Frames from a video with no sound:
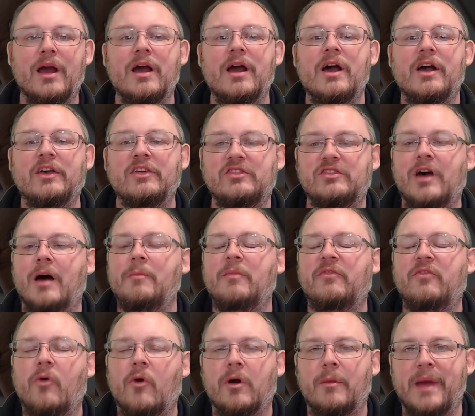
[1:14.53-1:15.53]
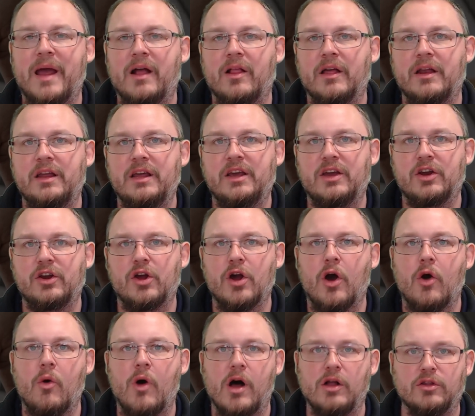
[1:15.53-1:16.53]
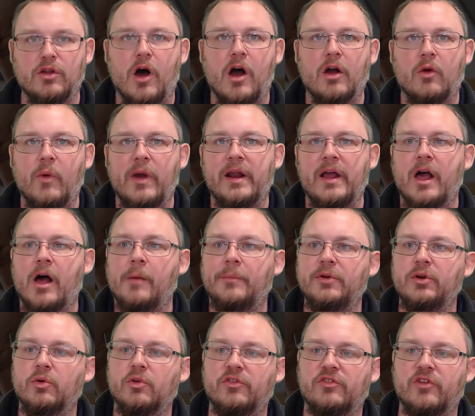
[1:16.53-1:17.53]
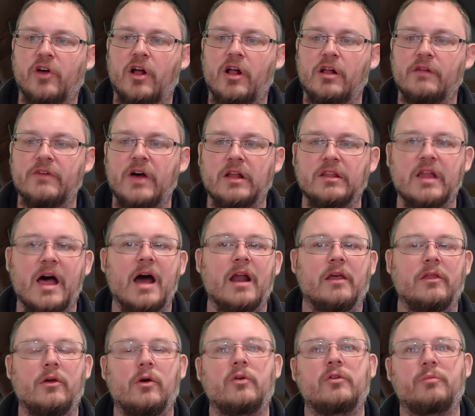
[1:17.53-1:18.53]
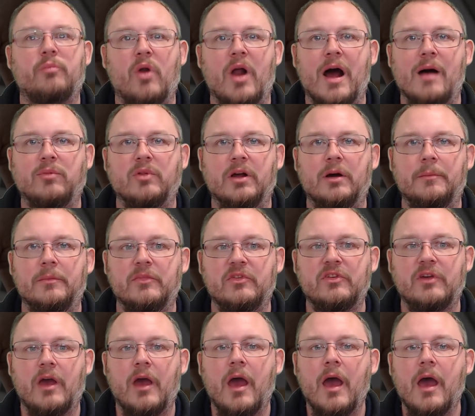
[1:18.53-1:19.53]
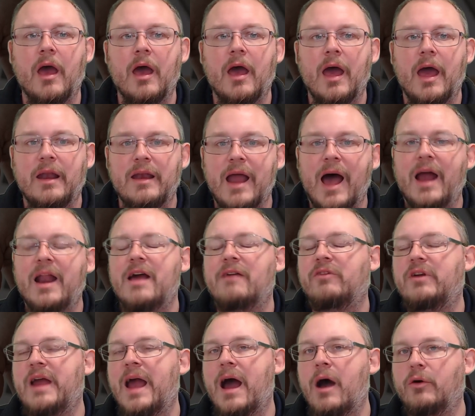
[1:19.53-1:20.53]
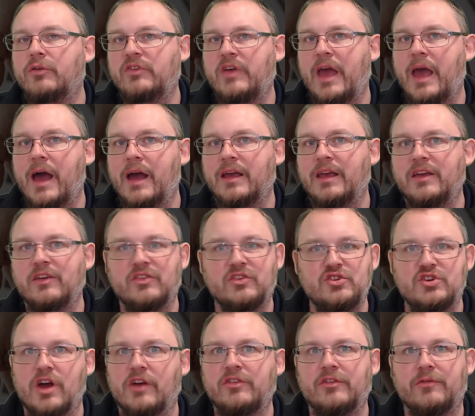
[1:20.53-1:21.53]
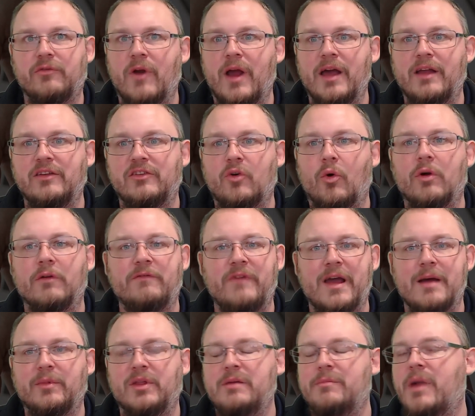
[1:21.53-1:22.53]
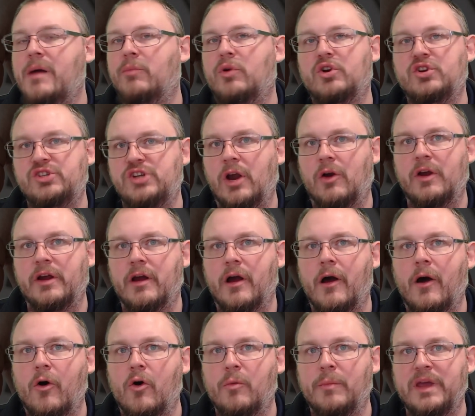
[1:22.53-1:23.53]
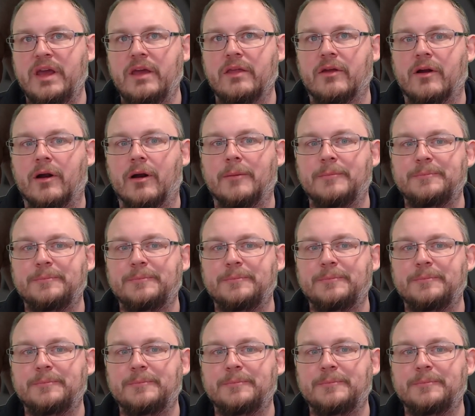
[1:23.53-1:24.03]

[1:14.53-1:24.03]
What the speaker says: Some formality can go a long way to help you resolve a lot of those problems. Not every house hack is just friends or family members sharing a home either.